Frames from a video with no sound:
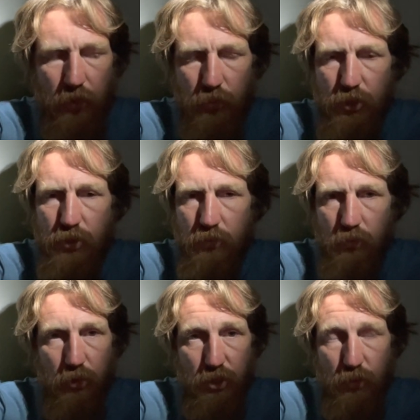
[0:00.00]

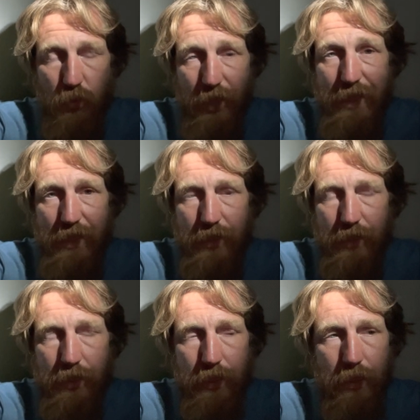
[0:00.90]
which is what I
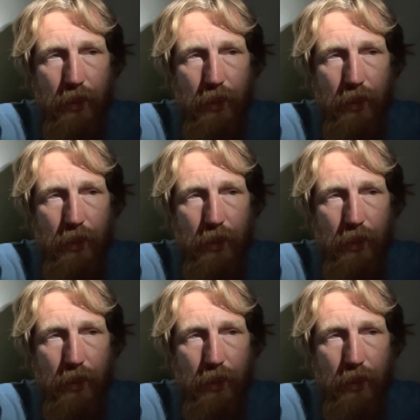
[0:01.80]
needed.